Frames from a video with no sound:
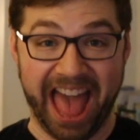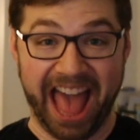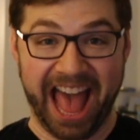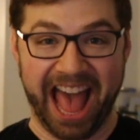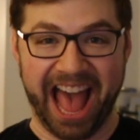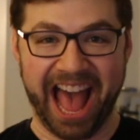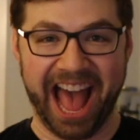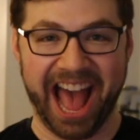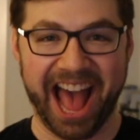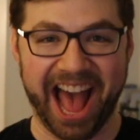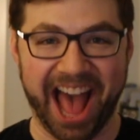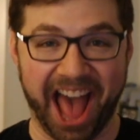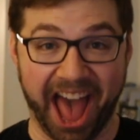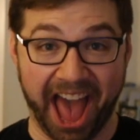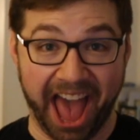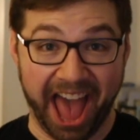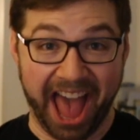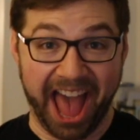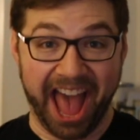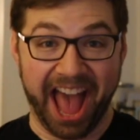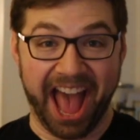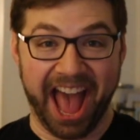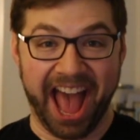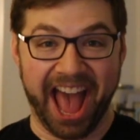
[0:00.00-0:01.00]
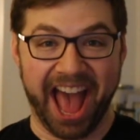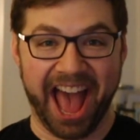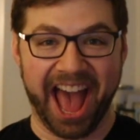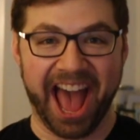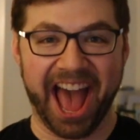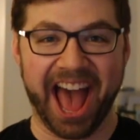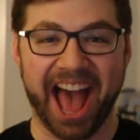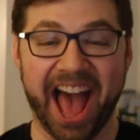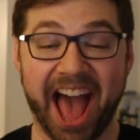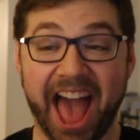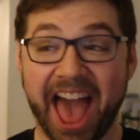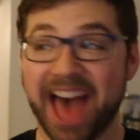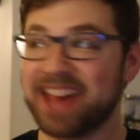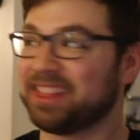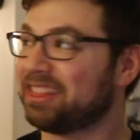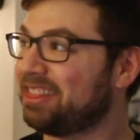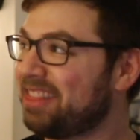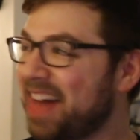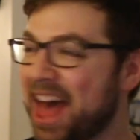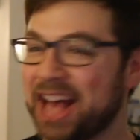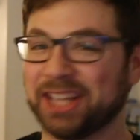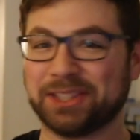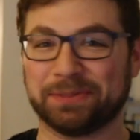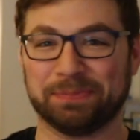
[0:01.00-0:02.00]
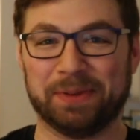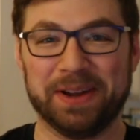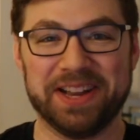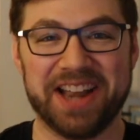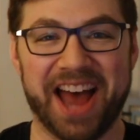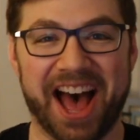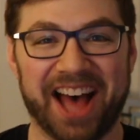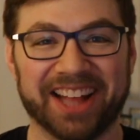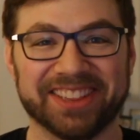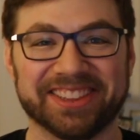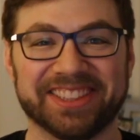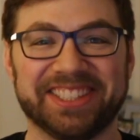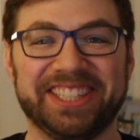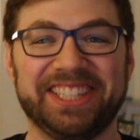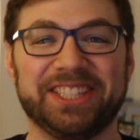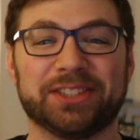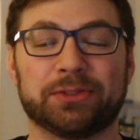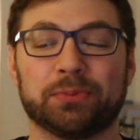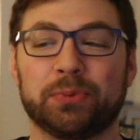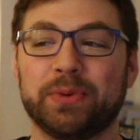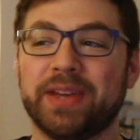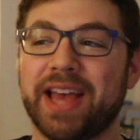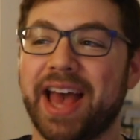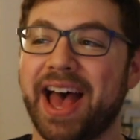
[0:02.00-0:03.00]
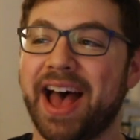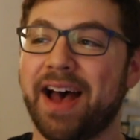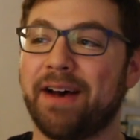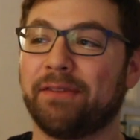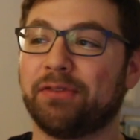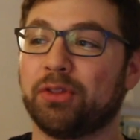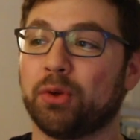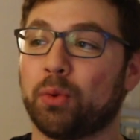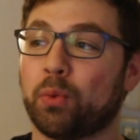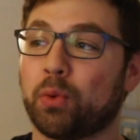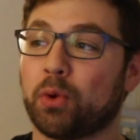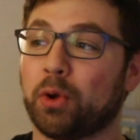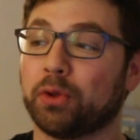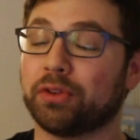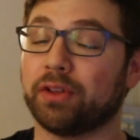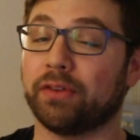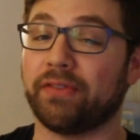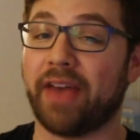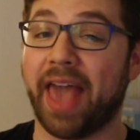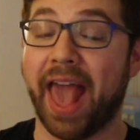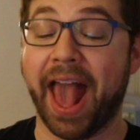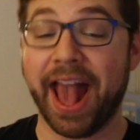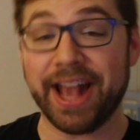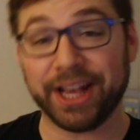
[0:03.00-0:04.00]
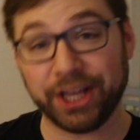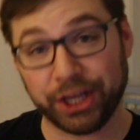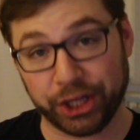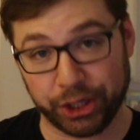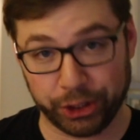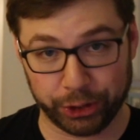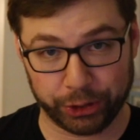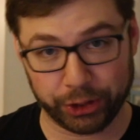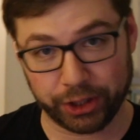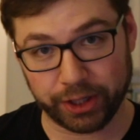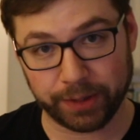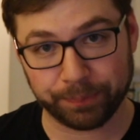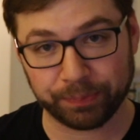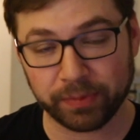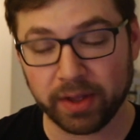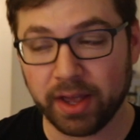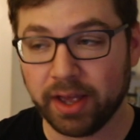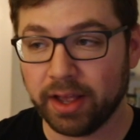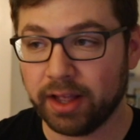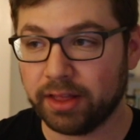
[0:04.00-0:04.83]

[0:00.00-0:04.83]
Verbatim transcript: eh. And last but not least, we have the world of Angular.